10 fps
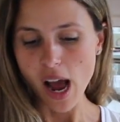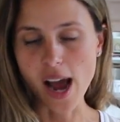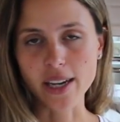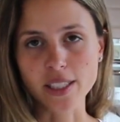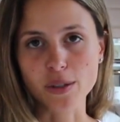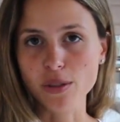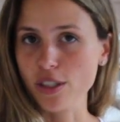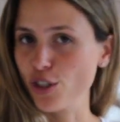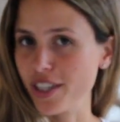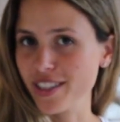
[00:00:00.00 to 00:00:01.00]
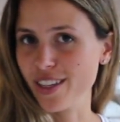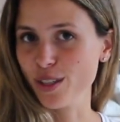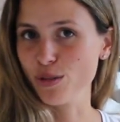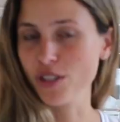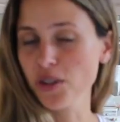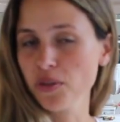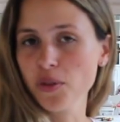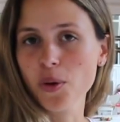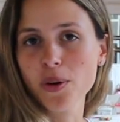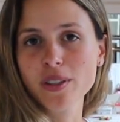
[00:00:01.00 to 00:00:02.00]
I don't suggest that you do,
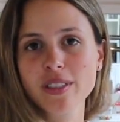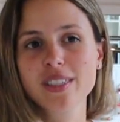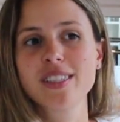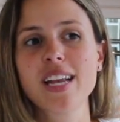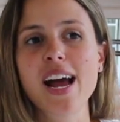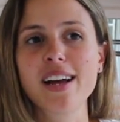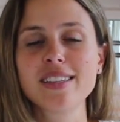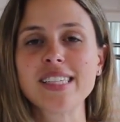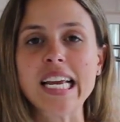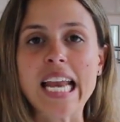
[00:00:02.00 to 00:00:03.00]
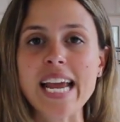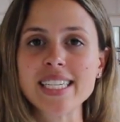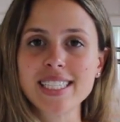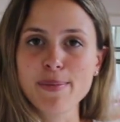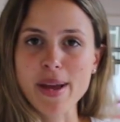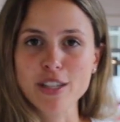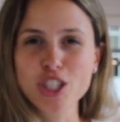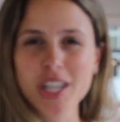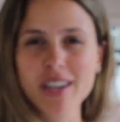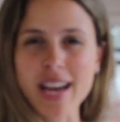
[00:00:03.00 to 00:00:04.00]
of course, because it adds a nice
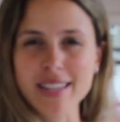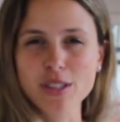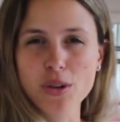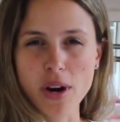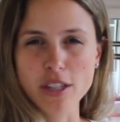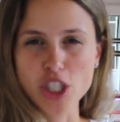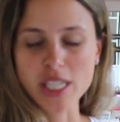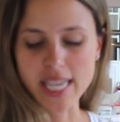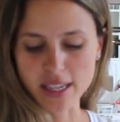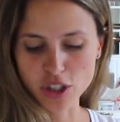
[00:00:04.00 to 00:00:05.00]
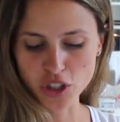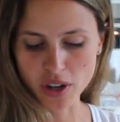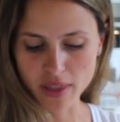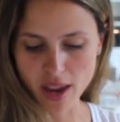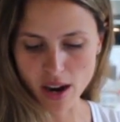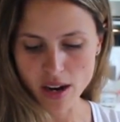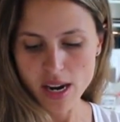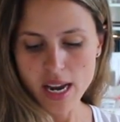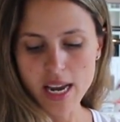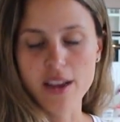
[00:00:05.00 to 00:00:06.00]
dimension, nice crunchy texture in there.
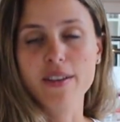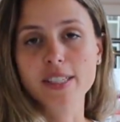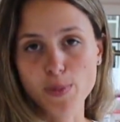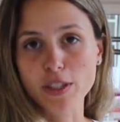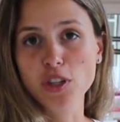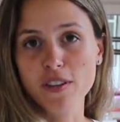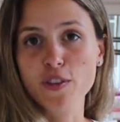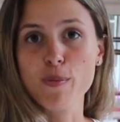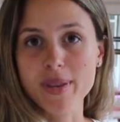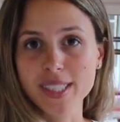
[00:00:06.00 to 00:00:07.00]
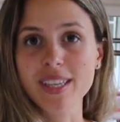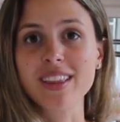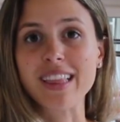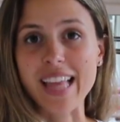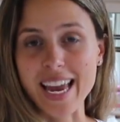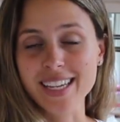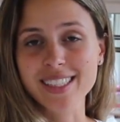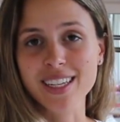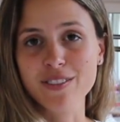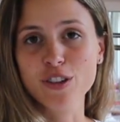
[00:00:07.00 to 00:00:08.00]
Especially if you're missing the
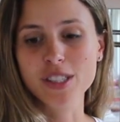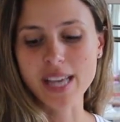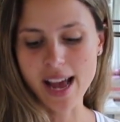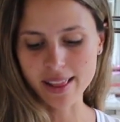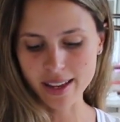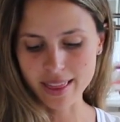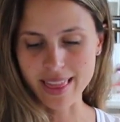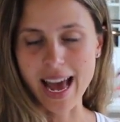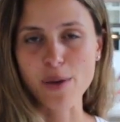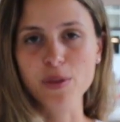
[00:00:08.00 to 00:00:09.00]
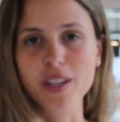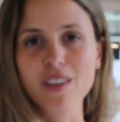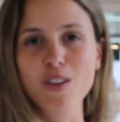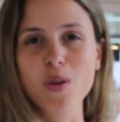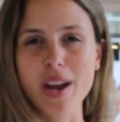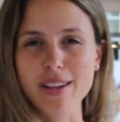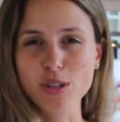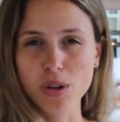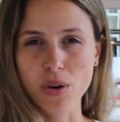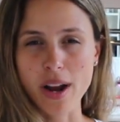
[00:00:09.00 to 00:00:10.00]
lettuce out of your salad, that will give you a
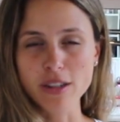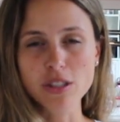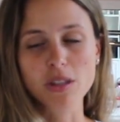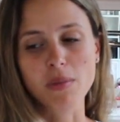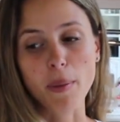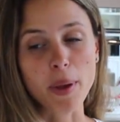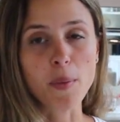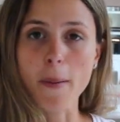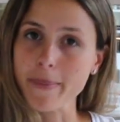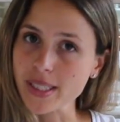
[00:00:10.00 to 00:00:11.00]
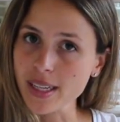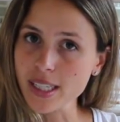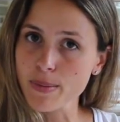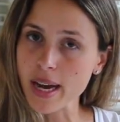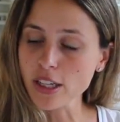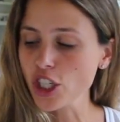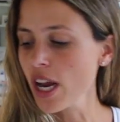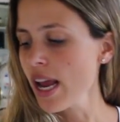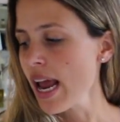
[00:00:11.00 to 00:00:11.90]
nice crunch, so maybe you won't miss it as much.